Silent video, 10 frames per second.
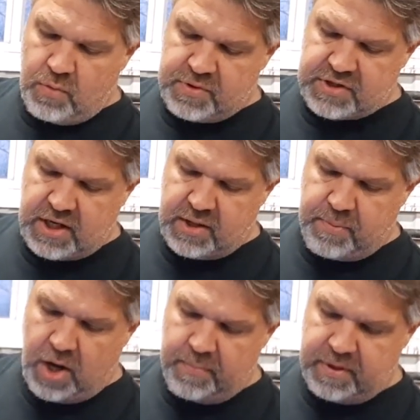is kind of
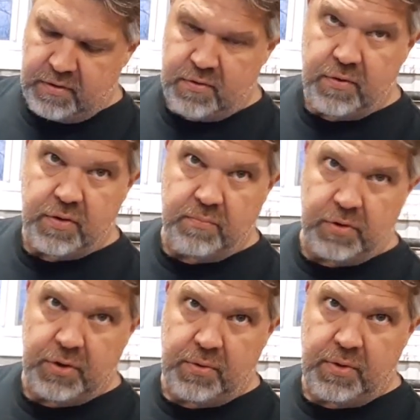popping through the
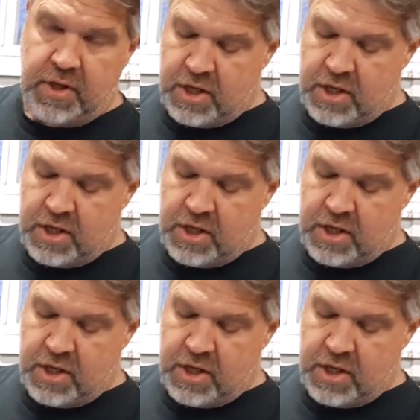blue.